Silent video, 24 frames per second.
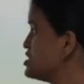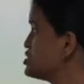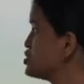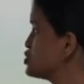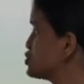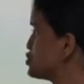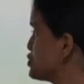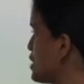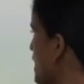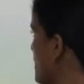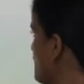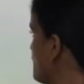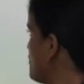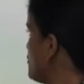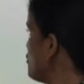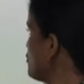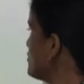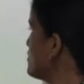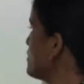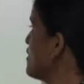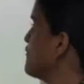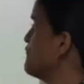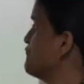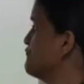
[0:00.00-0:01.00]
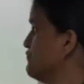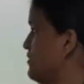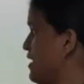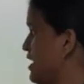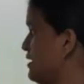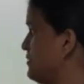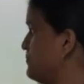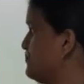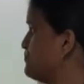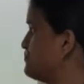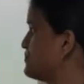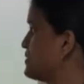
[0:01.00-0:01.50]
Shapur
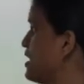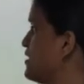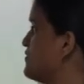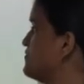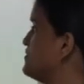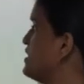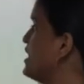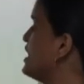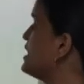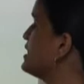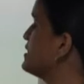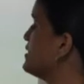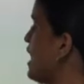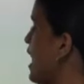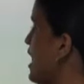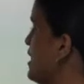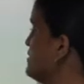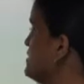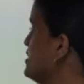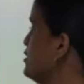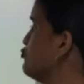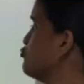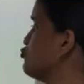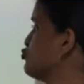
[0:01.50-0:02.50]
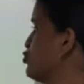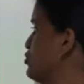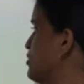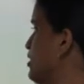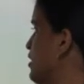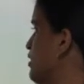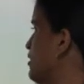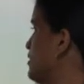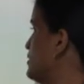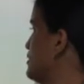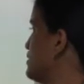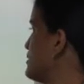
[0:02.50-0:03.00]
I, the Iranian
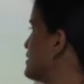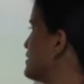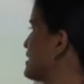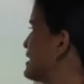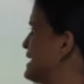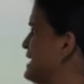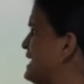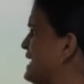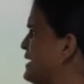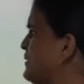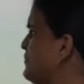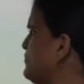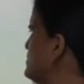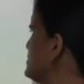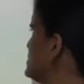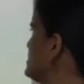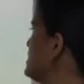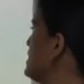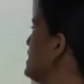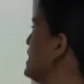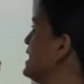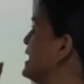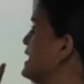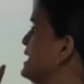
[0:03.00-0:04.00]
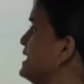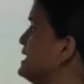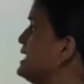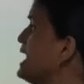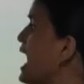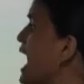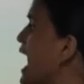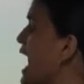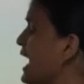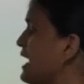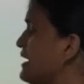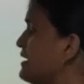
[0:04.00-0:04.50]
ruler, claimed he
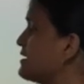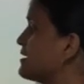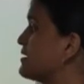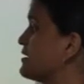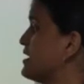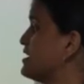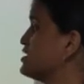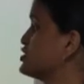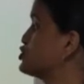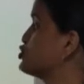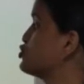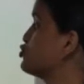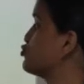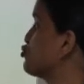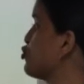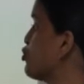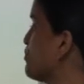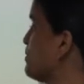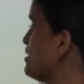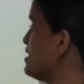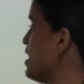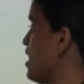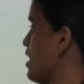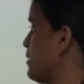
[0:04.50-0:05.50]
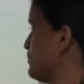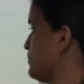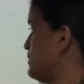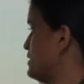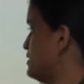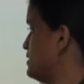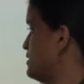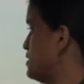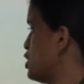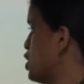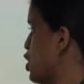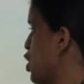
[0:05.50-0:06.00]
had crushed Roman
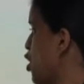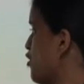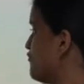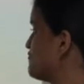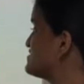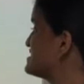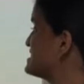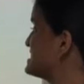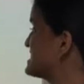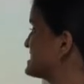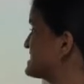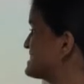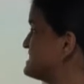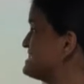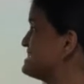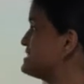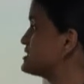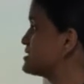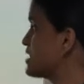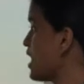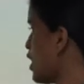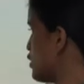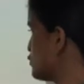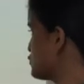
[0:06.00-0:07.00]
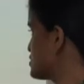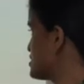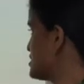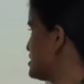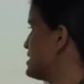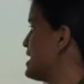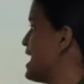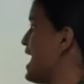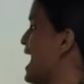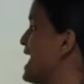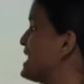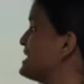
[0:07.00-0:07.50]
army of
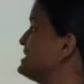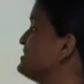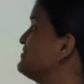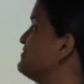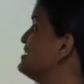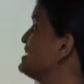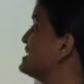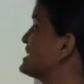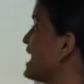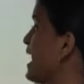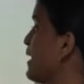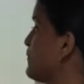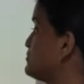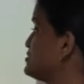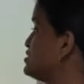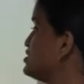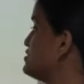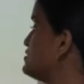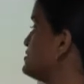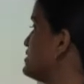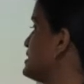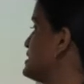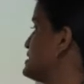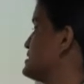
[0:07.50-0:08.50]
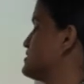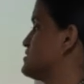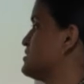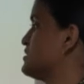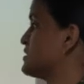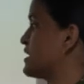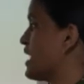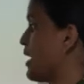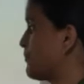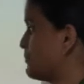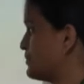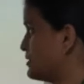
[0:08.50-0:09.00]
60,000 and even captured the
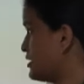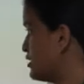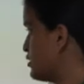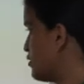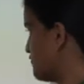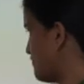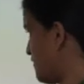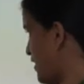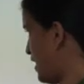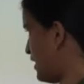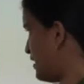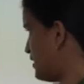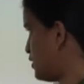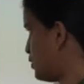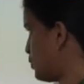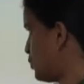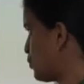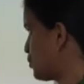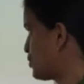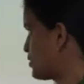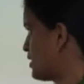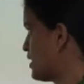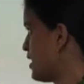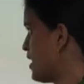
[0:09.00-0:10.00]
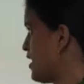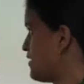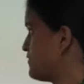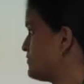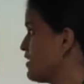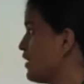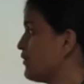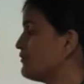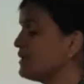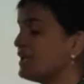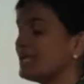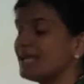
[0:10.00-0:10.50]
eastern capital of Antioch.
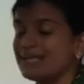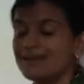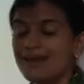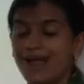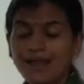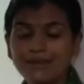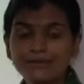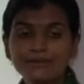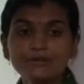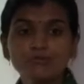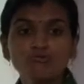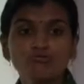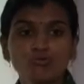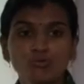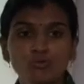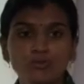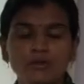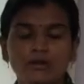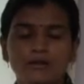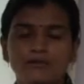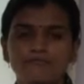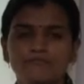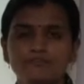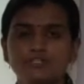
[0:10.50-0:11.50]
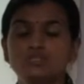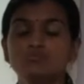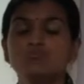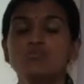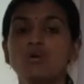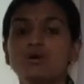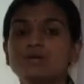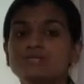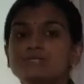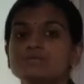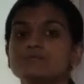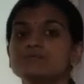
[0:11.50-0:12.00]
Now the Iranian ruler,
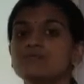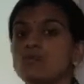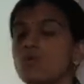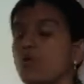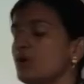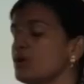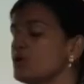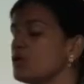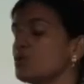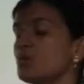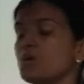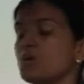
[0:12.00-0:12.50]
what